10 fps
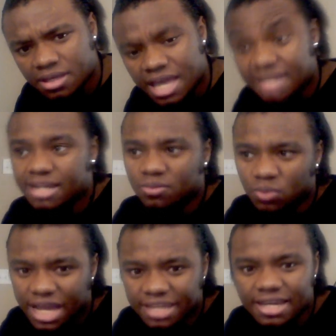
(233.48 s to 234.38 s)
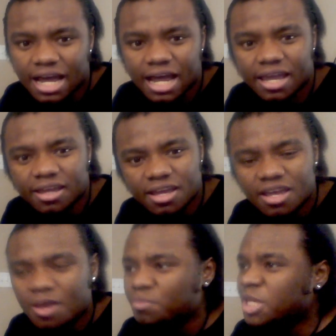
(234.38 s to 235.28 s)
And then when I die,
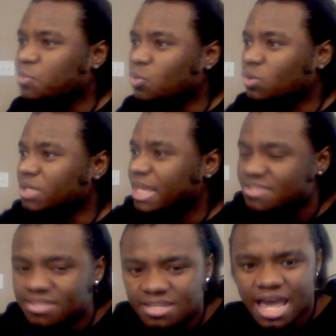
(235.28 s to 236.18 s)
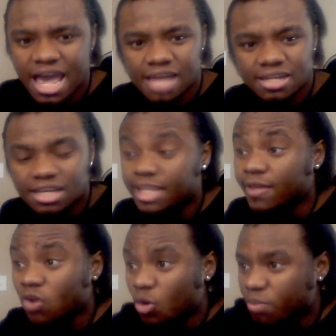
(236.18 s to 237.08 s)
people get sad. They
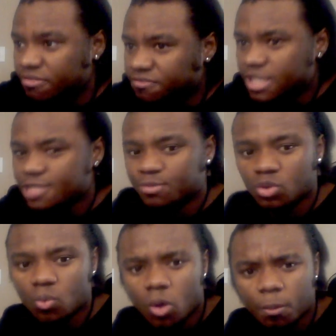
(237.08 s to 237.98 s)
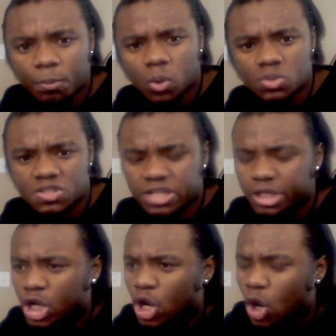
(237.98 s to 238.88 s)
go on my Facebook wall
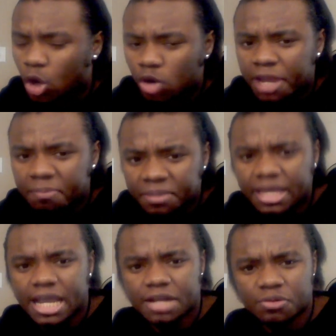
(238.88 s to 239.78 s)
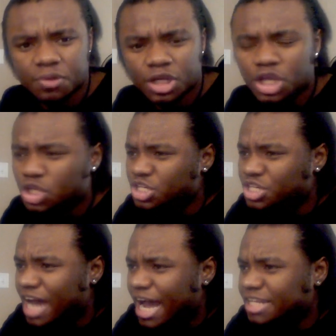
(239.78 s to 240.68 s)
posting, R.I.P. Henry,
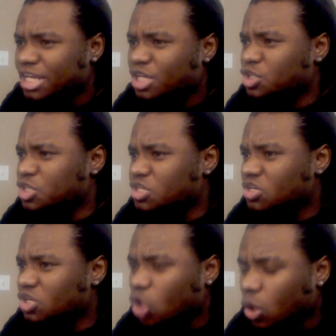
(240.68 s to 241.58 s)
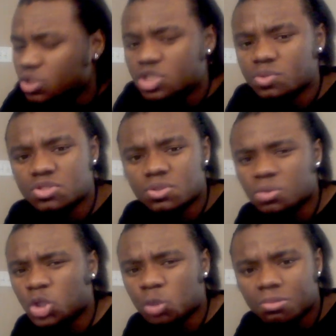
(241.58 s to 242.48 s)
died, gone too
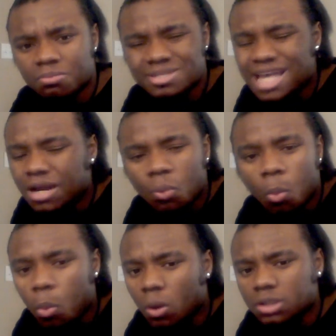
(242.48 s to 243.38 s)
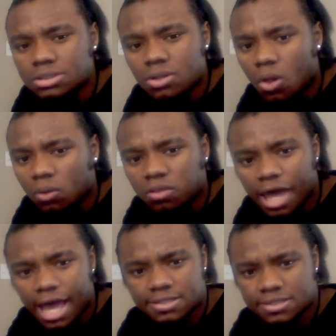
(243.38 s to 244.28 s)
soon, you'll be missed. I don't want all
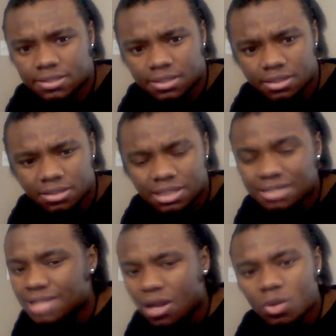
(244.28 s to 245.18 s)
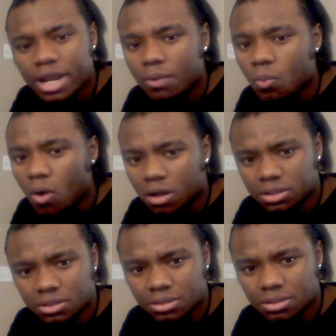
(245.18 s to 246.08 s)
that. That's not what I want.
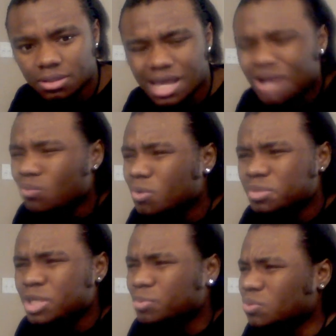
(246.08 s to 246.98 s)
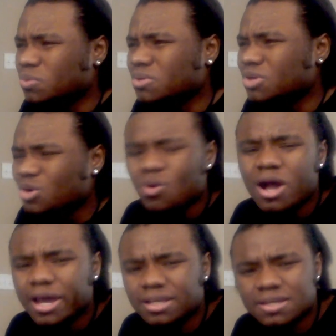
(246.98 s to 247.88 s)
I don't want people
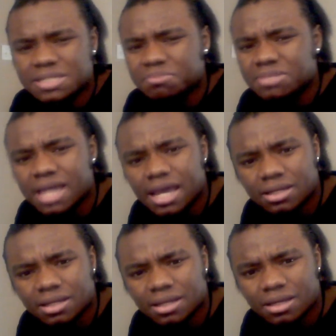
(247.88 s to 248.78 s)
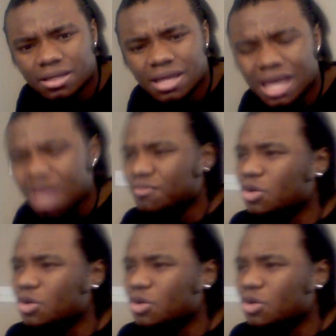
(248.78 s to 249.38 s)
crying because I'm dead. I have a